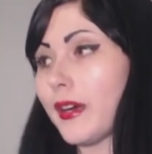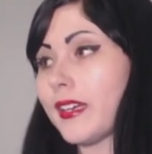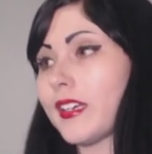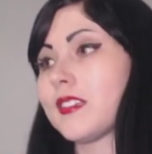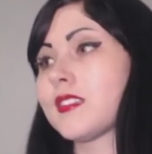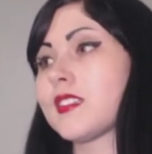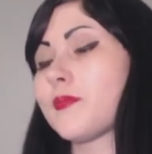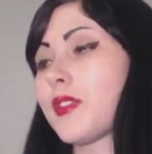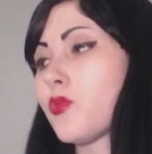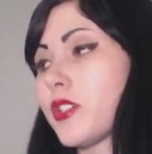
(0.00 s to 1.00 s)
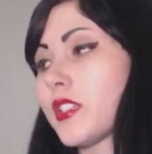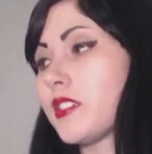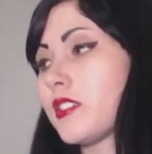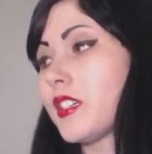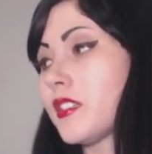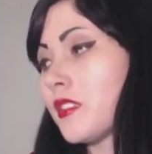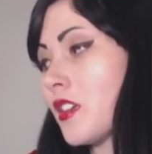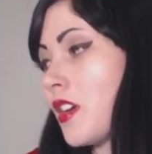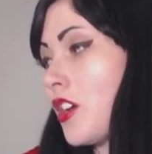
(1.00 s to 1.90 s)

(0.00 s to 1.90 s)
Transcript: you might get into something more serious,